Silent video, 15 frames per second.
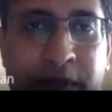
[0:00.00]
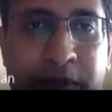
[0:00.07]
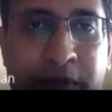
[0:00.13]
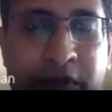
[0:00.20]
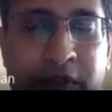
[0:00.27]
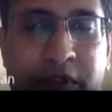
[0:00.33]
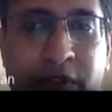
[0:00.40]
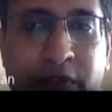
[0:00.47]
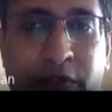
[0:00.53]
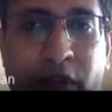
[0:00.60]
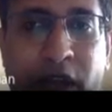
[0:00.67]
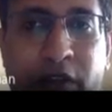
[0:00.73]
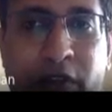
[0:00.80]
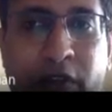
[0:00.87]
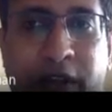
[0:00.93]
because if you
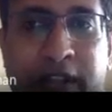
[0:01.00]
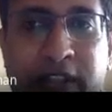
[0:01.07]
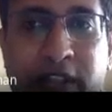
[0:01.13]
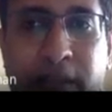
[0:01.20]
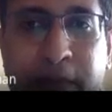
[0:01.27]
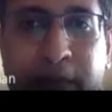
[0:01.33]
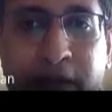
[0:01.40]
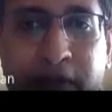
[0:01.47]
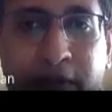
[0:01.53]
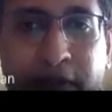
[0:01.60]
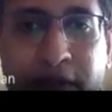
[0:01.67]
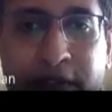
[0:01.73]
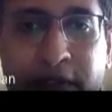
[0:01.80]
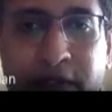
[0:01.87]
have Weyl Semimetal phase,